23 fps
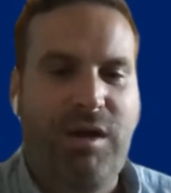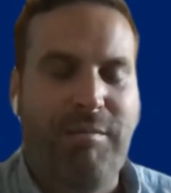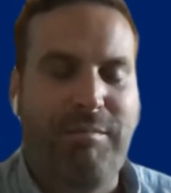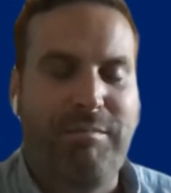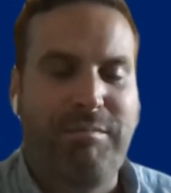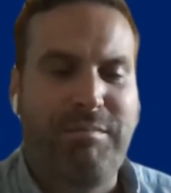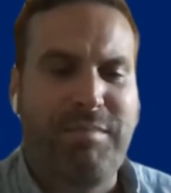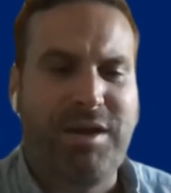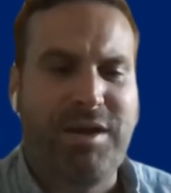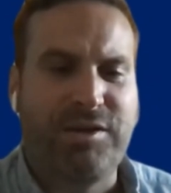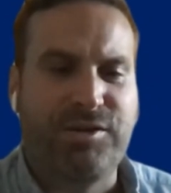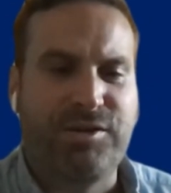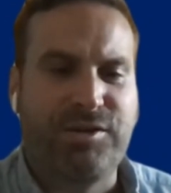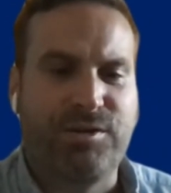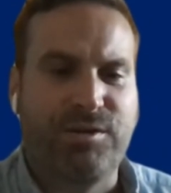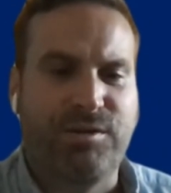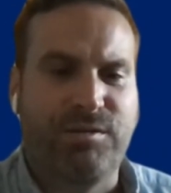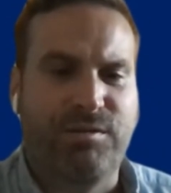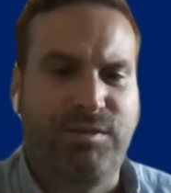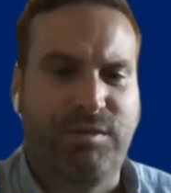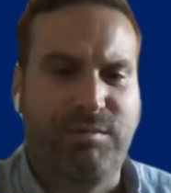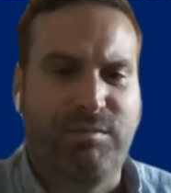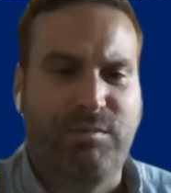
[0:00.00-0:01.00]

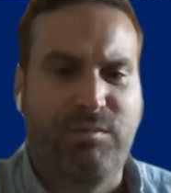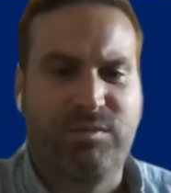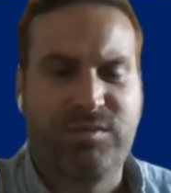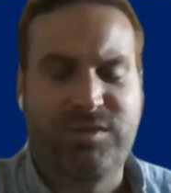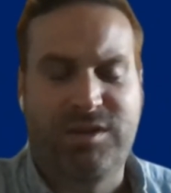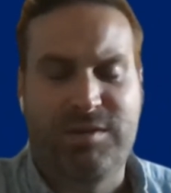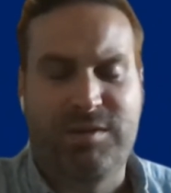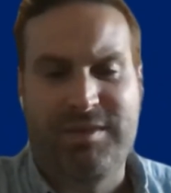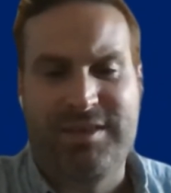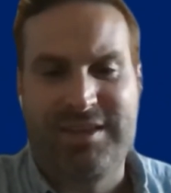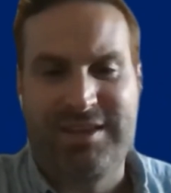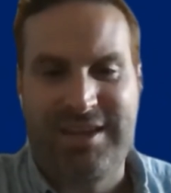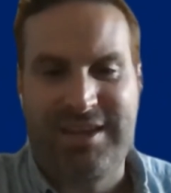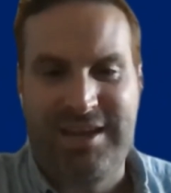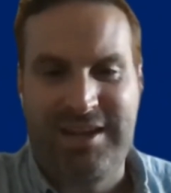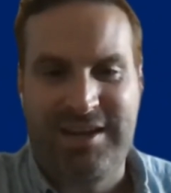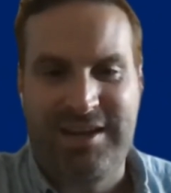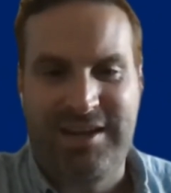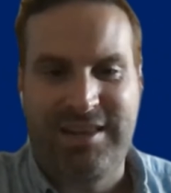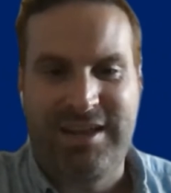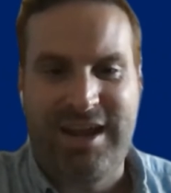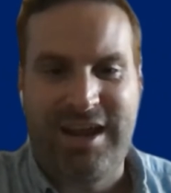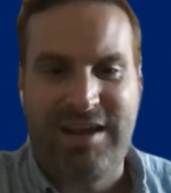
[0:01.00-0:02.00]
measure from some of the
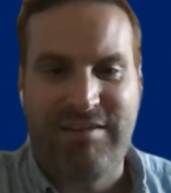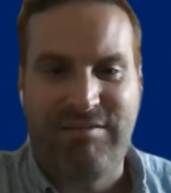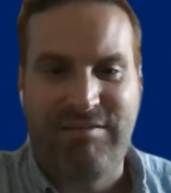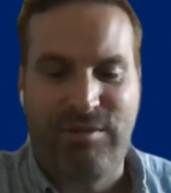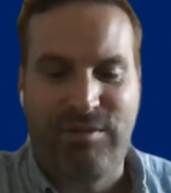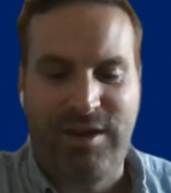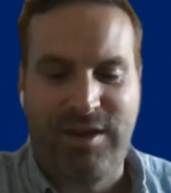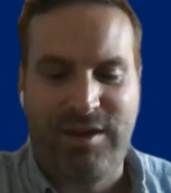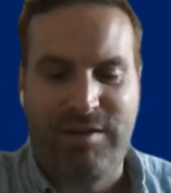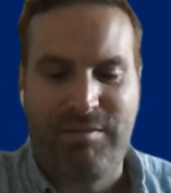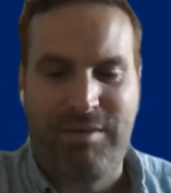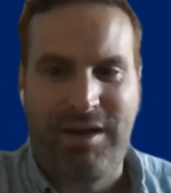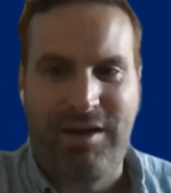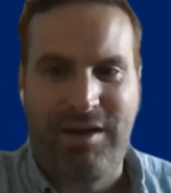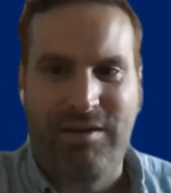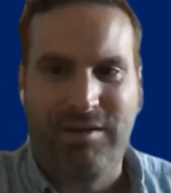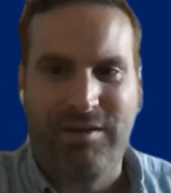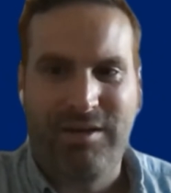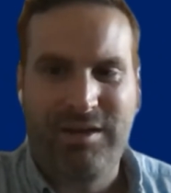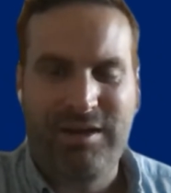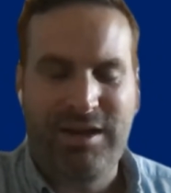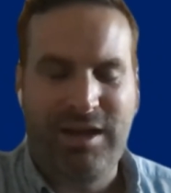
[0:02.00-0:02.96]
data that I've read about